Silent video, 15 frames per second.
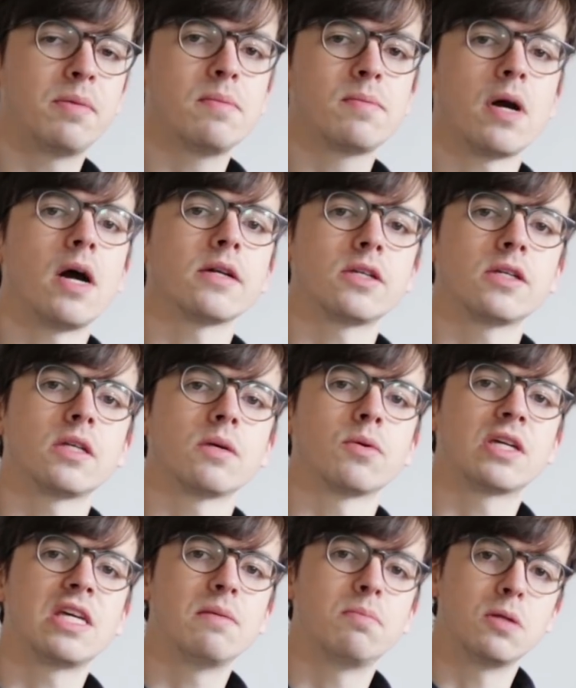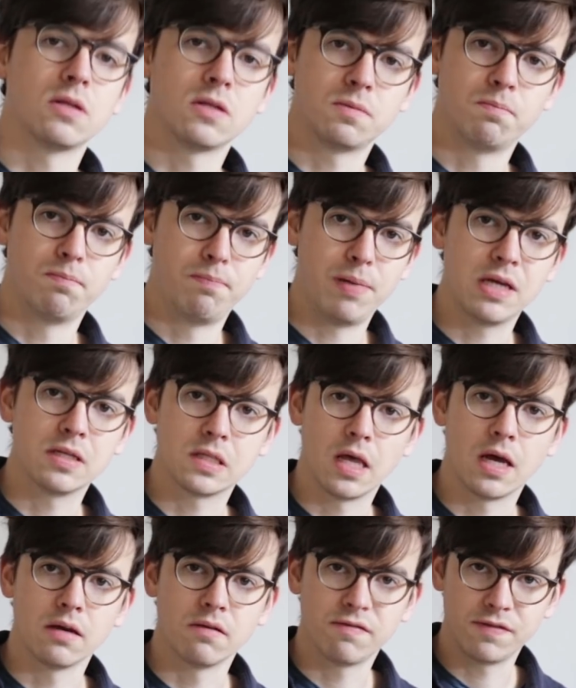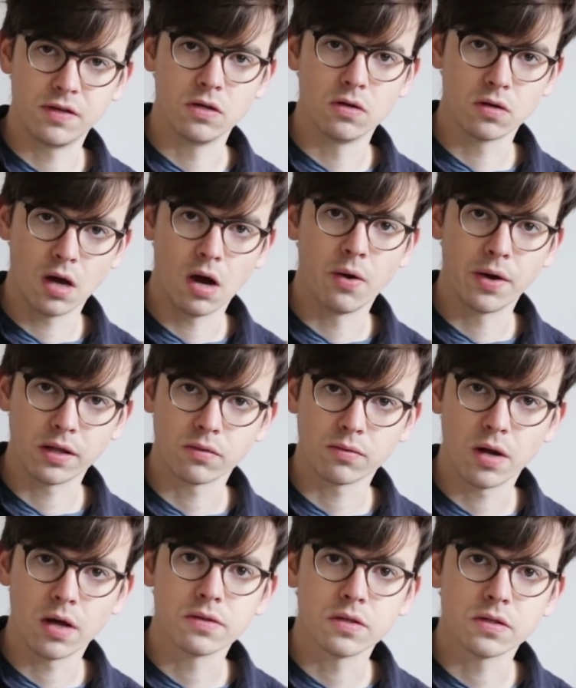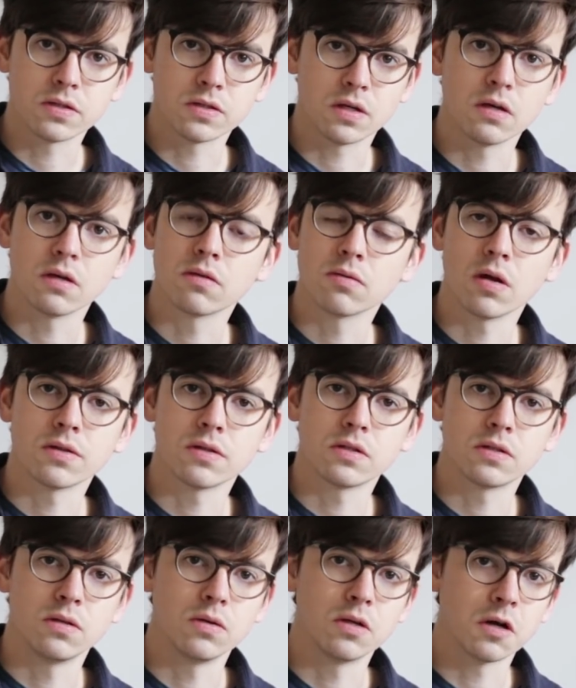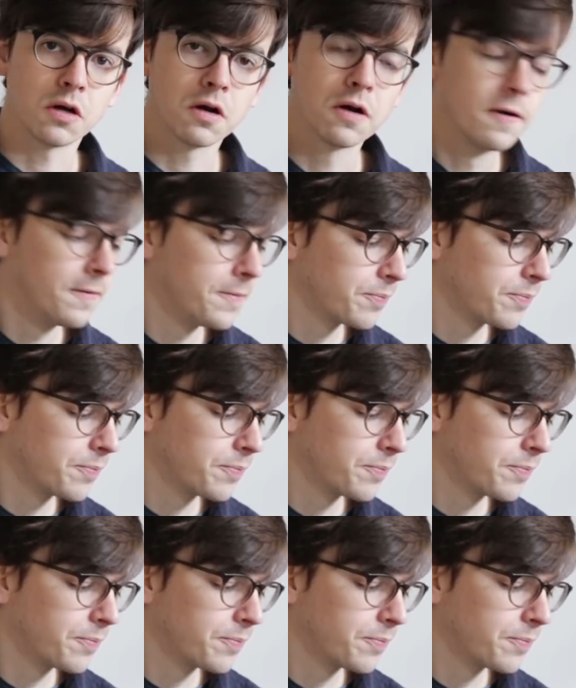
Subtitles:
be conscious that we're keeping this bass line feel going throughout this throughout the tune here,